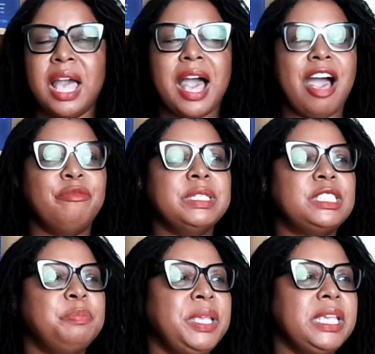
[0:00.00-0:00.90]
I've been
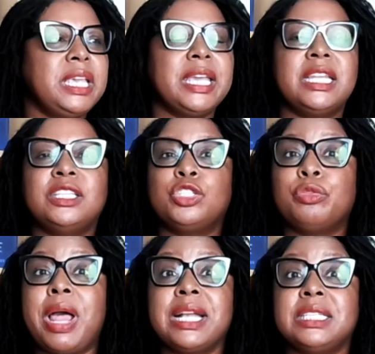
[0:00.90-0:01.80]
speaking and
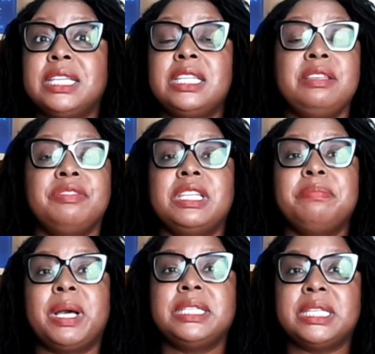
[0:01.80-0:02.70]
interacting, and even in
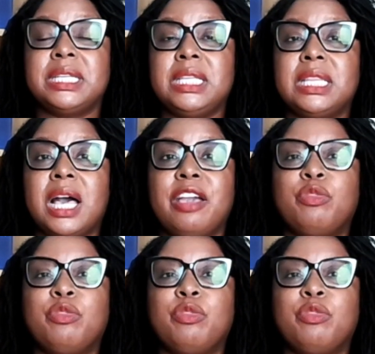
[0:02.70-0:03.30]
my daily life,